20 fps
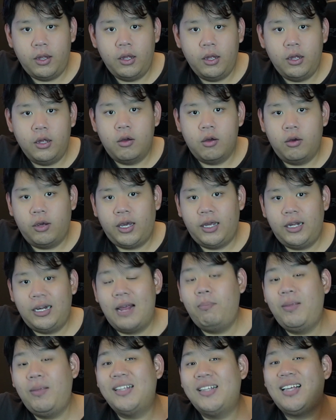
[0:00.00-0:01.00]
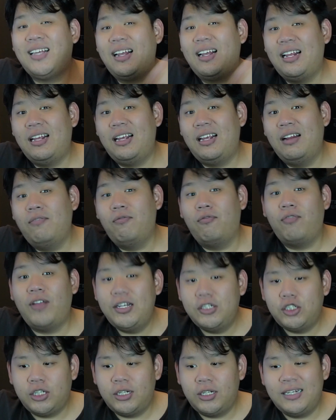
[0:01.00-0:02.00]
Okay, that means that
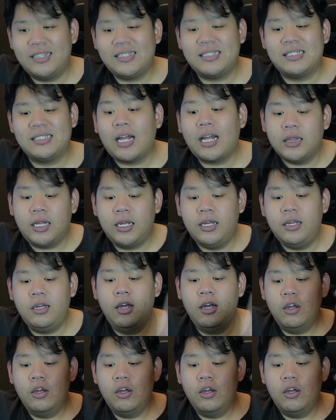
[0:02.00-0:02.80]
inflation is starting